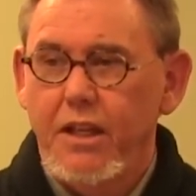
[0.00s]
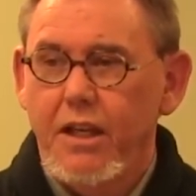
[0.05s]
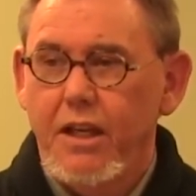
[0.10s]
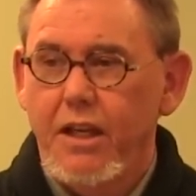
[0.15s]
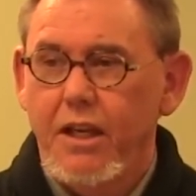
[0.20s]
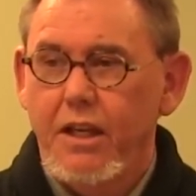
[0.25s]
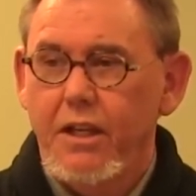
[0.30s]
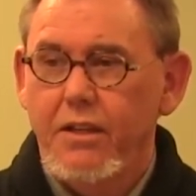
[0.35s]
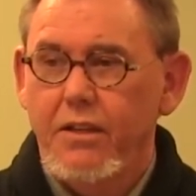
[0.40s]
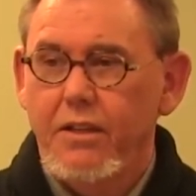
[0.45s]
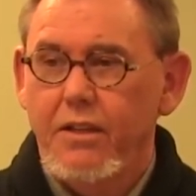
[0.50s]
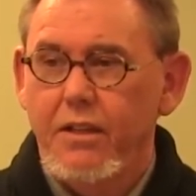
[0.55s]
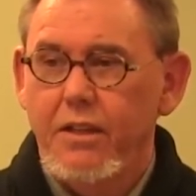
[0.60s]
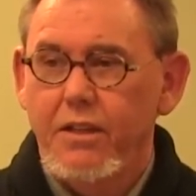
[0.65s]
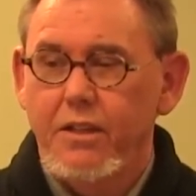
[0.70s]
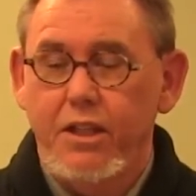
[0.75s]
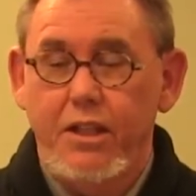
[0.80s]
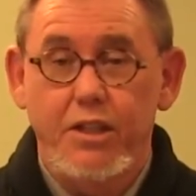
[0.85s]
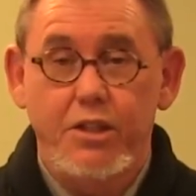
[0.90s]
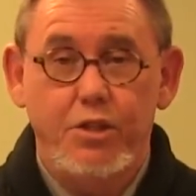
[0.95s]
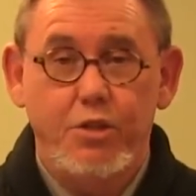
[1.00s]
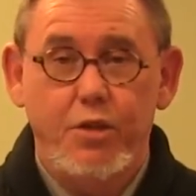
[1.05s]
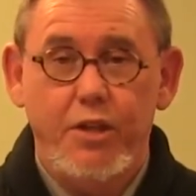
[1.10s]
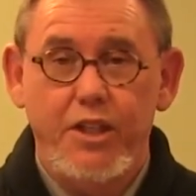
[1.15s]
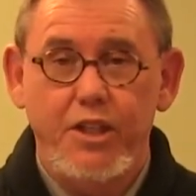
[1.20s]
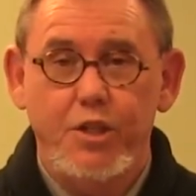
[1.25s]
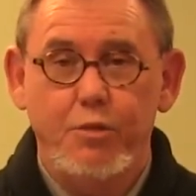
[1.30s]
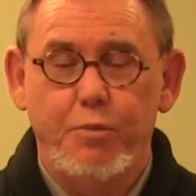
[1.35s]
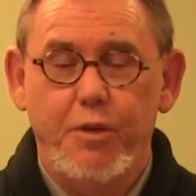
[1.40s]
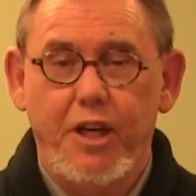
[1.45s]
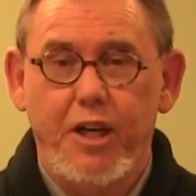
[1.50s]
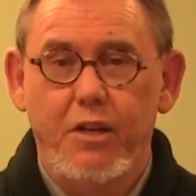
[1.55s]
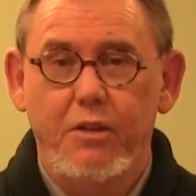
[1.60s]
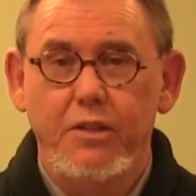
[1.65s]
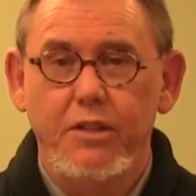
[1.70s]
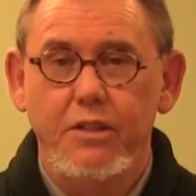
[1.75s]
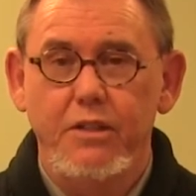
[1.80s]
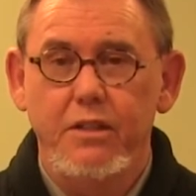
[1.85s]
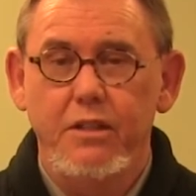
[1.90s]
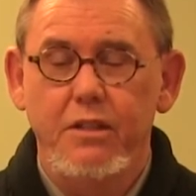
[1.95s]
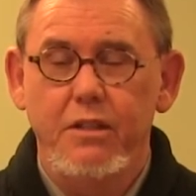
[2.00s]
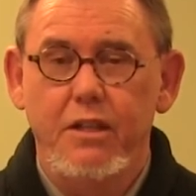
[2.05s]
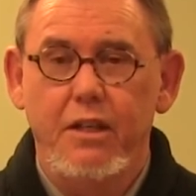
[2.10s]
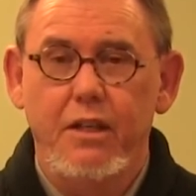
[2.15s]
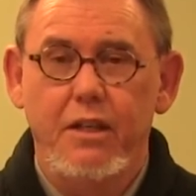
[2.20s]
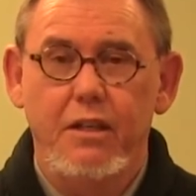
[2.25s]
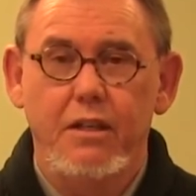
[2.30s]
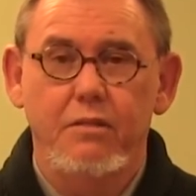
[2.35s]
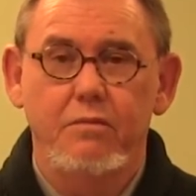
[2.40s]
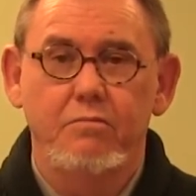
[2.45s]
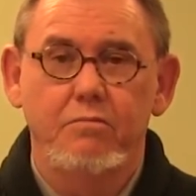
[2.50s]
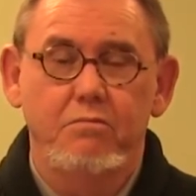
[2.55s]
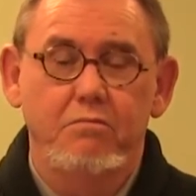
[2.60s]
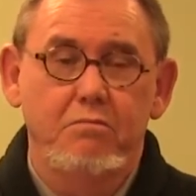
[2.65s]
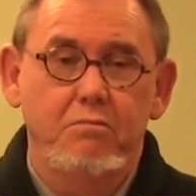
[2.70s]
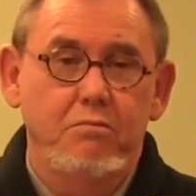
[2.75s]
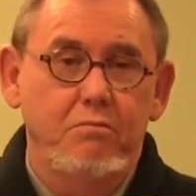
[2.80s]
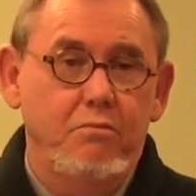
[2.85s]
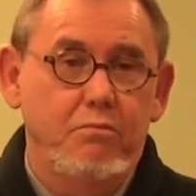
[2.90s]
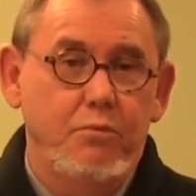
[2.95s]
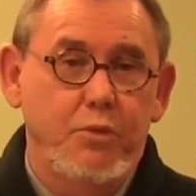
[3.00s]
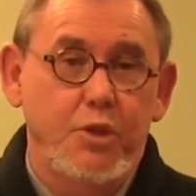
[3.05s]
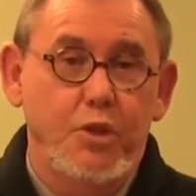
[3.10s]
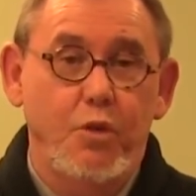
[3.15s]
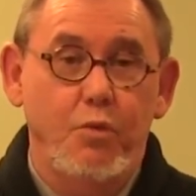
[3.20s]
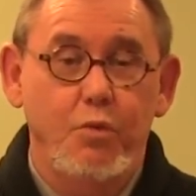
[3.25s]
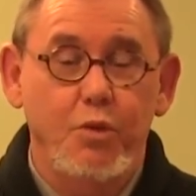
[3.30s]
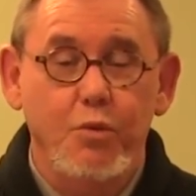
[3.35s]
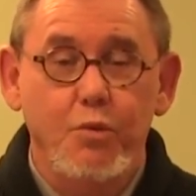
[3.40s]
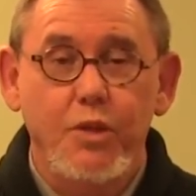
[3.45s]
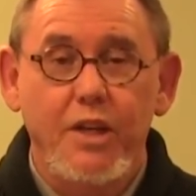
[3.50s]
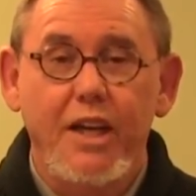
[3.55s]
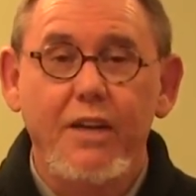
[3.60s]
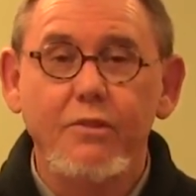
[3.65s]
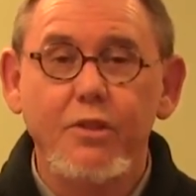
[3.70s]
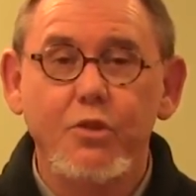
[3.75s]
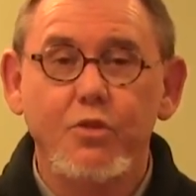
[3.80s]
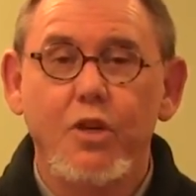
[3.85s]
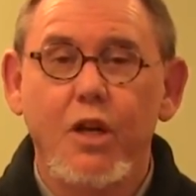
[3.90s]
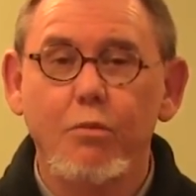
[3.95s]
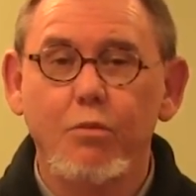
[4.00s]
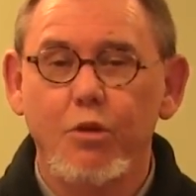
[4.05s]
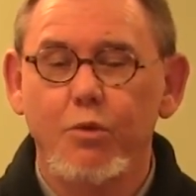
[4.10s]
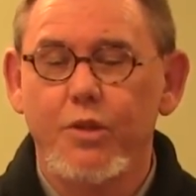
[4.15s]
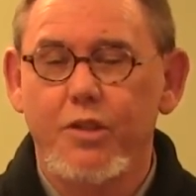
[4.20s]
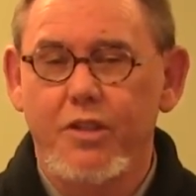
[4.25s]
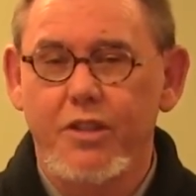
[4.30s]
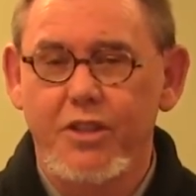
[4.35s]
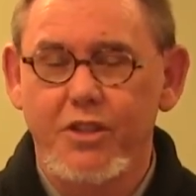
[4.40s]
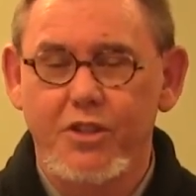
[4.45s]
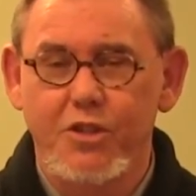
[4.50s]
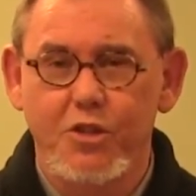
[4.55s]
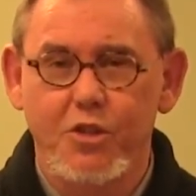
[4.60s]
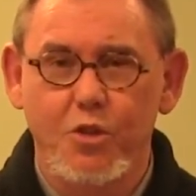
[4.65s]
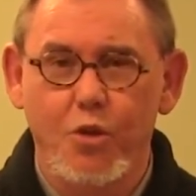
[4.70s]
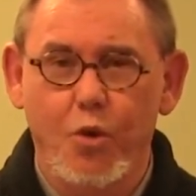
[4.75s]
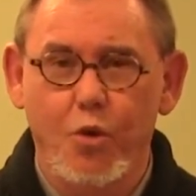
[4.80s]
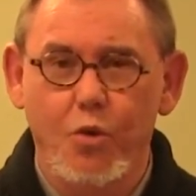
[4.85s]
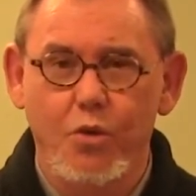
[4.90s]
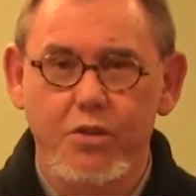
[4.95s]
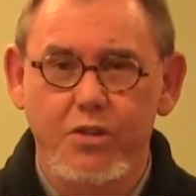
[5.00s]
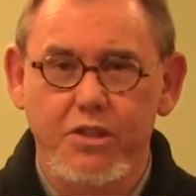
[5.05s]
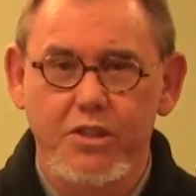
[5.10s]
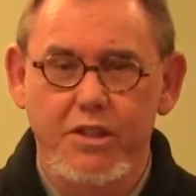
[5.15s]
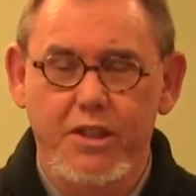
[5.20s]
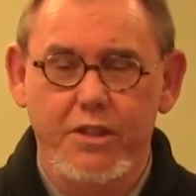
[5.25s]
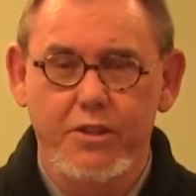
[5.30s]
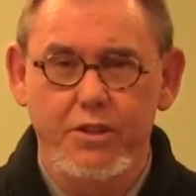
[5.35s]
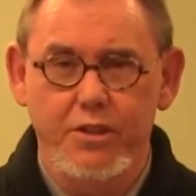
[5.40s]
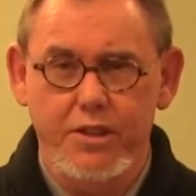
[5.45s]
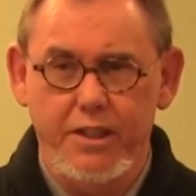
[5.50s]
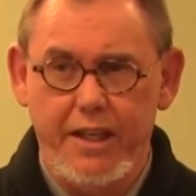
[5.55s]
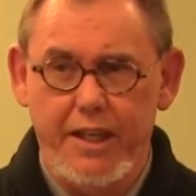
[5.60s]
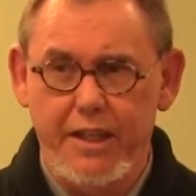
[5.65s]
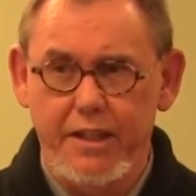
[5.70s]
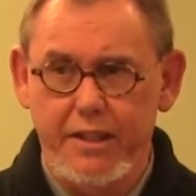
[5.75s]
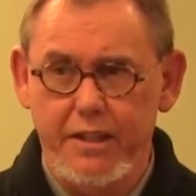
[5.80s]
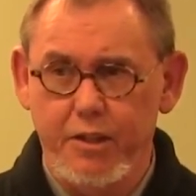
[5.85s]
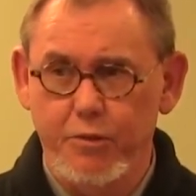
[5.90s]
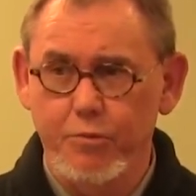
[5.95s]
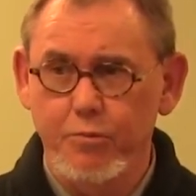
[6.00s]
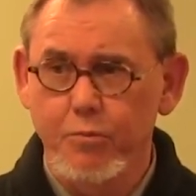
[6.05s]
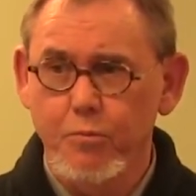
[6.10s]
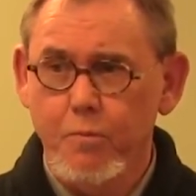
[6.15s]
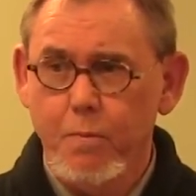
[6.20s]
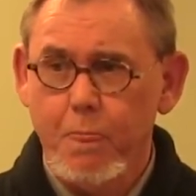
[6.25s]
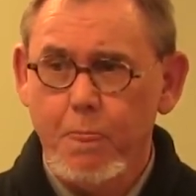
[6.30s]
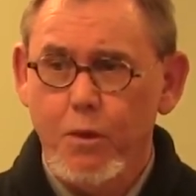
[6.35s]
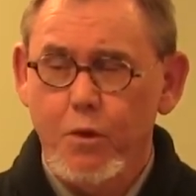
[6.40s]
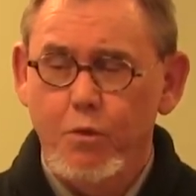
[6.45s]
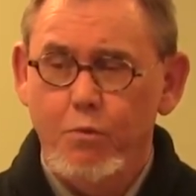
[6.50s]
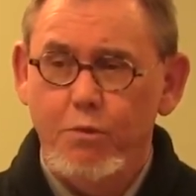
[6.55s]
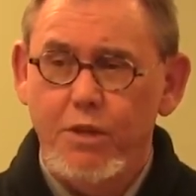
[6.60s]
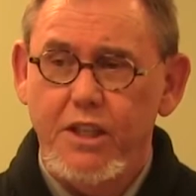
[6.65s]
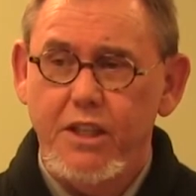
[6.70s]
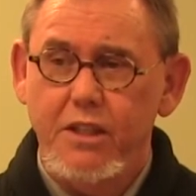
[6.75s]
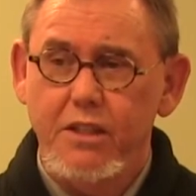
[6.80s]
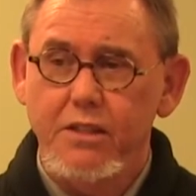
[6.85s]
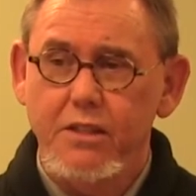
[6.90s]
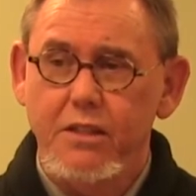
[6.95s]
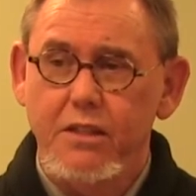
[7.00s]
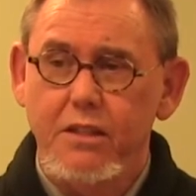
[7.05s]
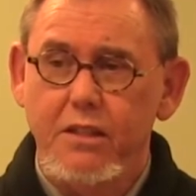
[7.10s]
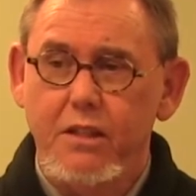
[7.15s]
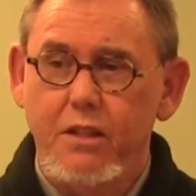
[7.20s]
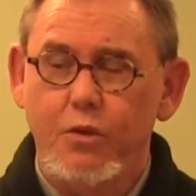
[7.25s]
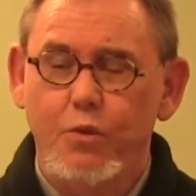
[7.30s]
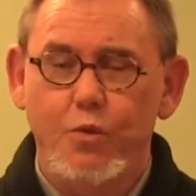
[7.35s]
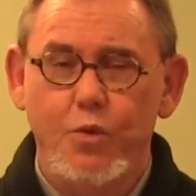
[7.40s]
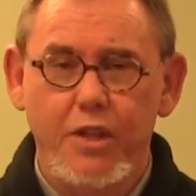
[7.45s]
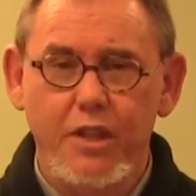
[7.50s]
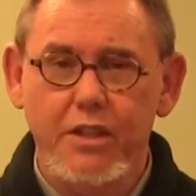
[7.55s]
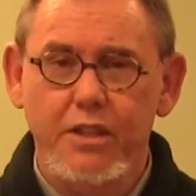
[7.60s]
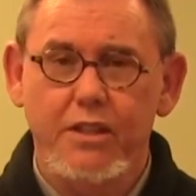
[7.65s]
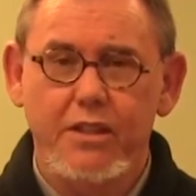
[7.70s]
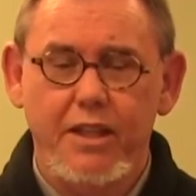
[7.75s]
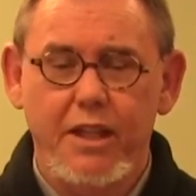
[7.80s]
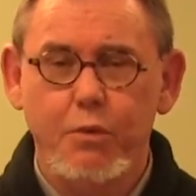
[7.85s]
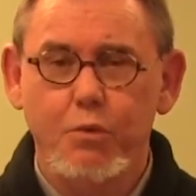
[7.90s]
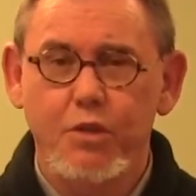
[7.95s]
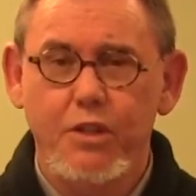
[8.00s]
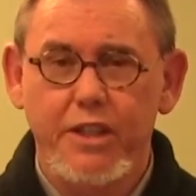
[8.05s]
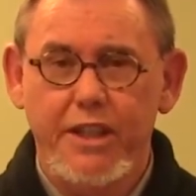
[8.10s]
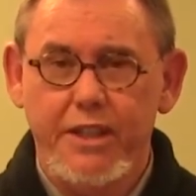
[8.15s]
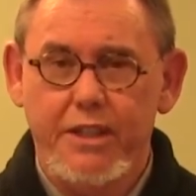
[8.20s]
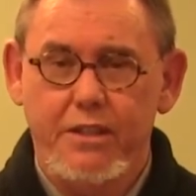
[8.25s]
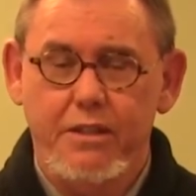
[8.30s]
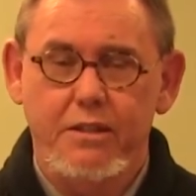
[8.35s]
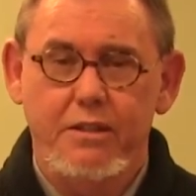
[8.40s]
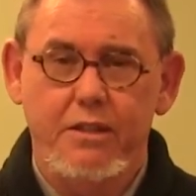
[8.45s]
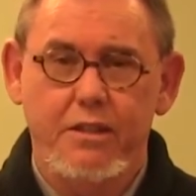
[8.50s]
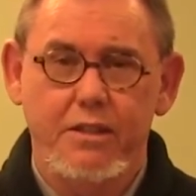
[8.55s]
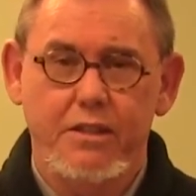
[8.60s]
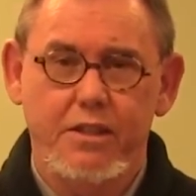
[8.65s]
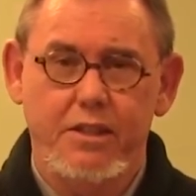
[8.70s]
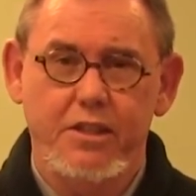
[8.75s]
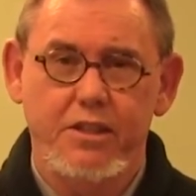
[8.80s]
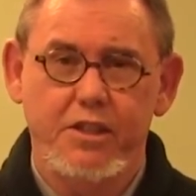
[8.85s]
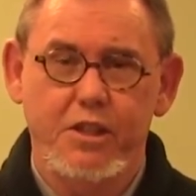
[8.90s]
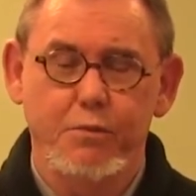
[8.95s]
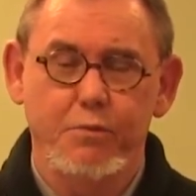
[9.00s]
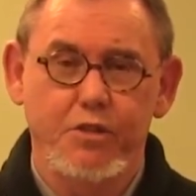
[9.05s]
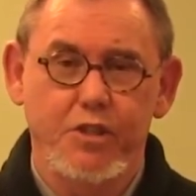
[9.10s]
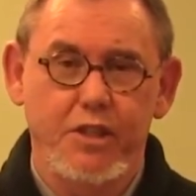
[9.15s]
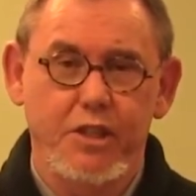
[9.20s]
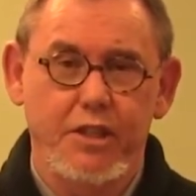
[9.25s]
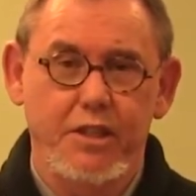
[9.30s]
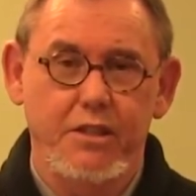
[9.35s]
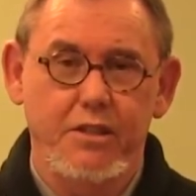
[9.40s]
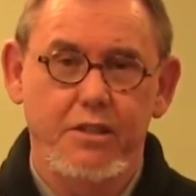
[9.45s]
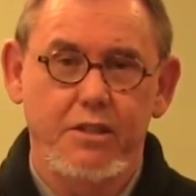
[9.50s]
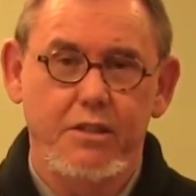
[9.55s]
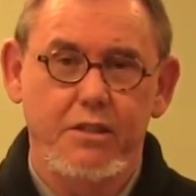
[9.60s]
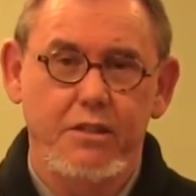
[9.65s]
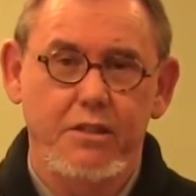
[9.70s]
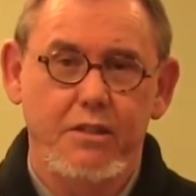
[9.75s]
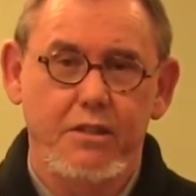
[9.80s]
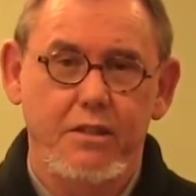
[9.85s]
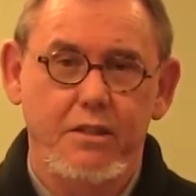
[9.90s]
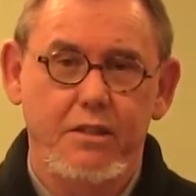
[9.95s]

That it's transparent. We're having trouble with these as goals, as understanding them, because really they relate to the system's needs.